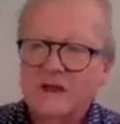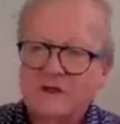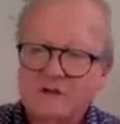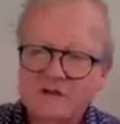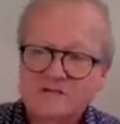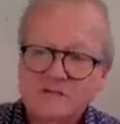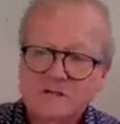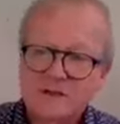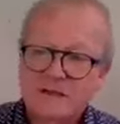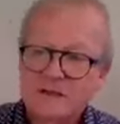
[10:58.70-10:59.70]
And you can
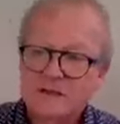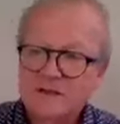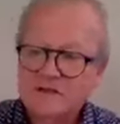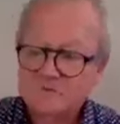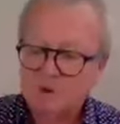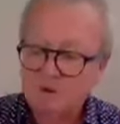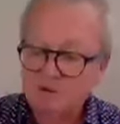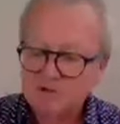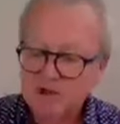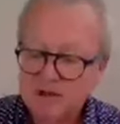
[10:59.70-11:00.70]
see again in this
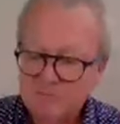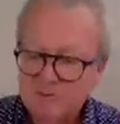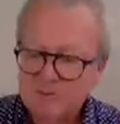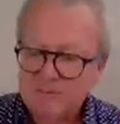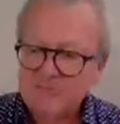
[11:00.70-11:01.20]
balloon shape,